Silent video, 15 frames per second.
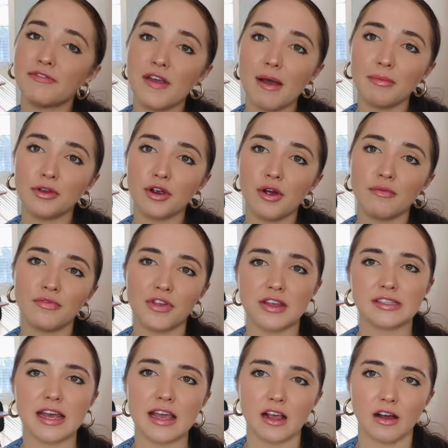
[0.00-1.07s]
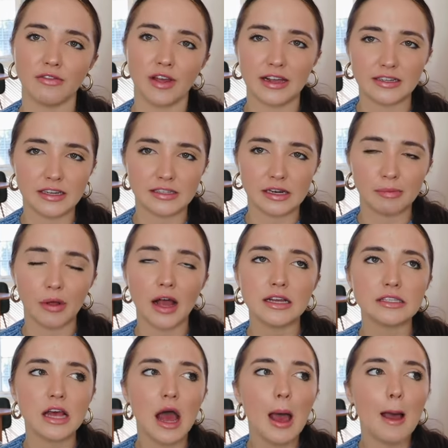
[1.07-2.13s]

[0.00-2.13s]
my family room for the sake of like Disney Plus,